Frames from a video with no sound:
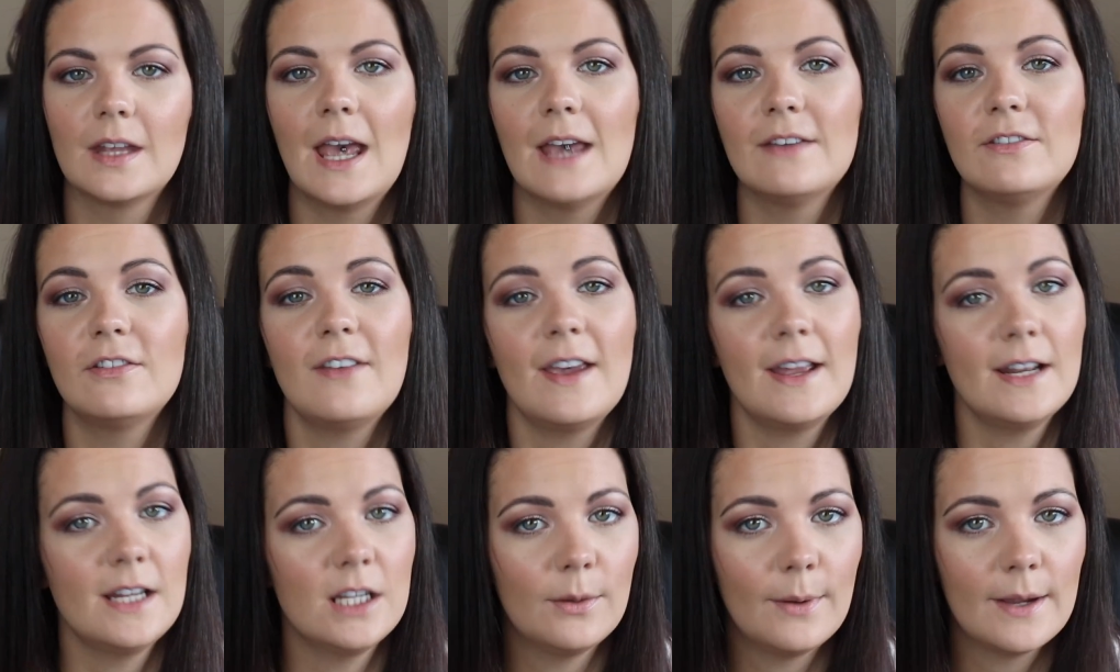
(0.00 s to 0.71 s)
If you have
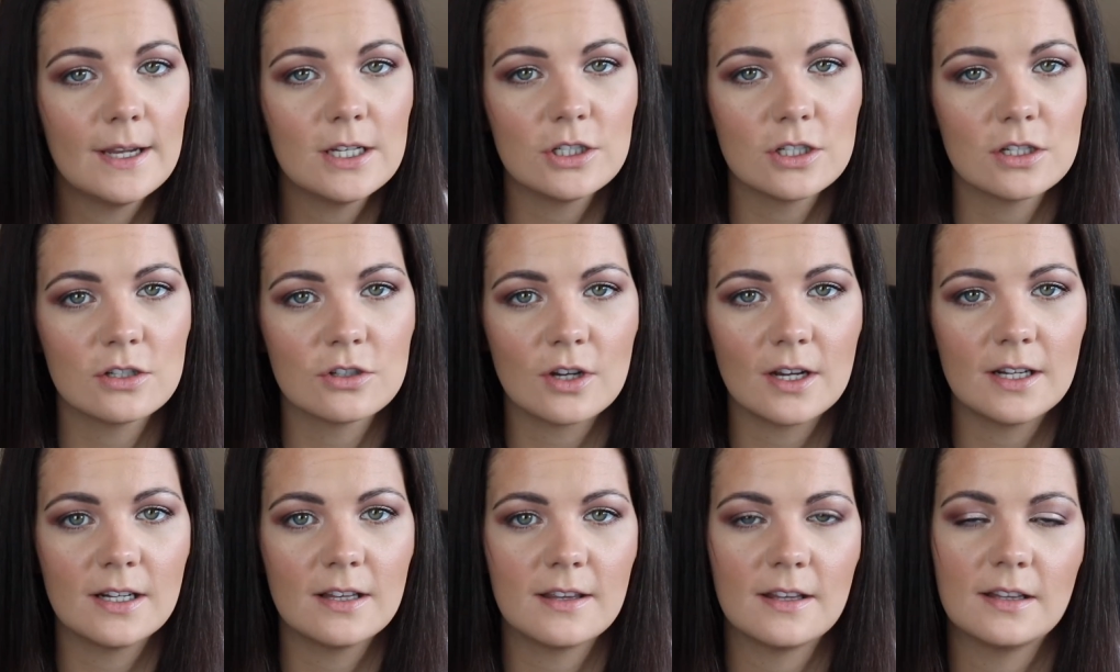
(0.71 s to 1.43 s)
any questions or
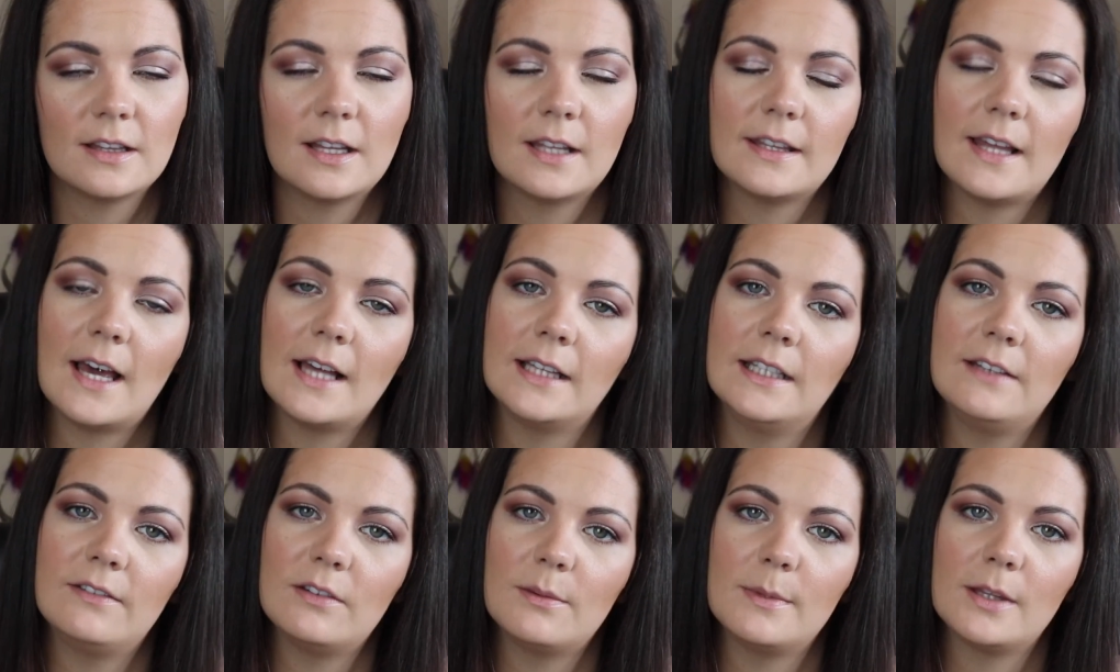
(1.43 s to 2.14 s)
anything like that,
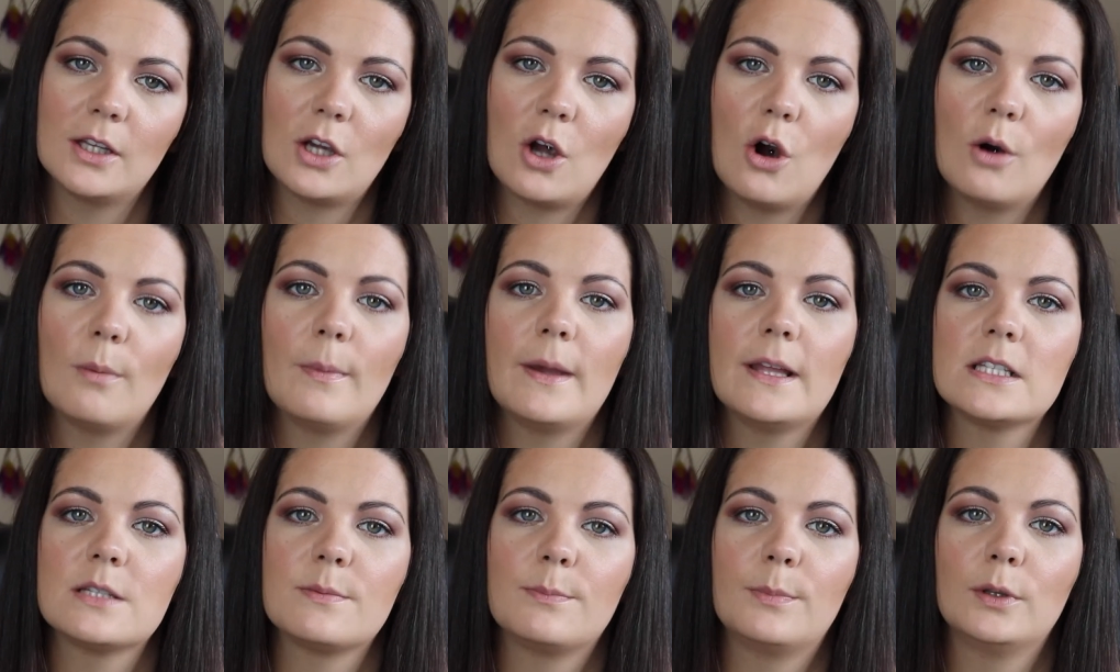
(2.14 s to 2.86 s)
leave them in the
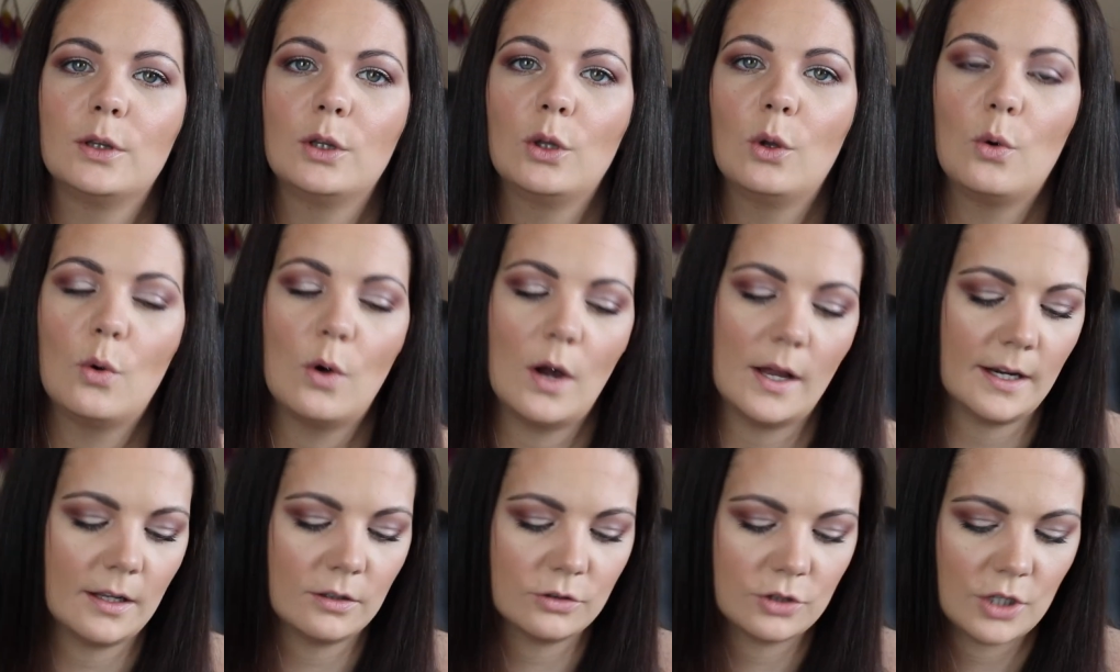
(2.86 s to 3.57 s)
comments below
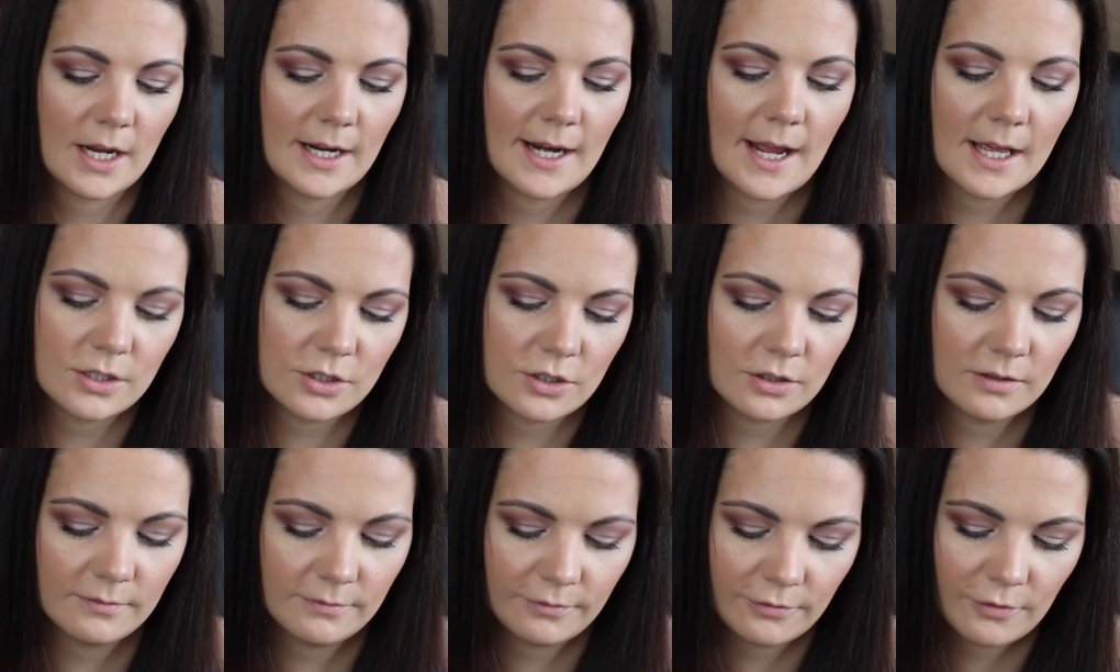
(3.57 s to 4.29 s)
and I'll try and answer
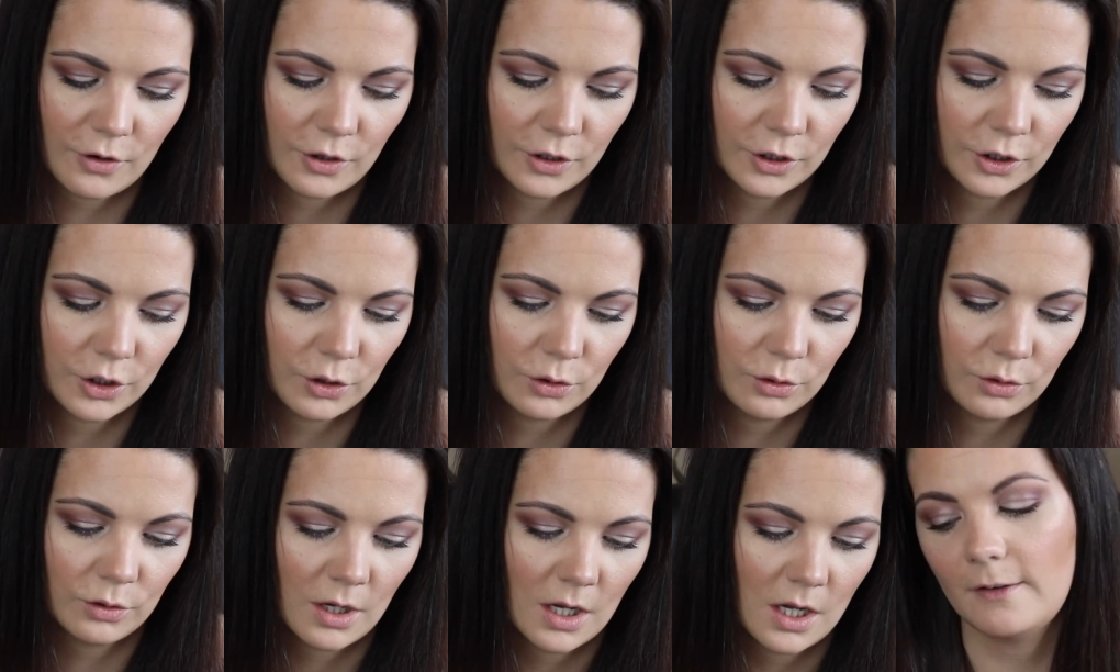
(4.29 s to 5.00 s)
them for you.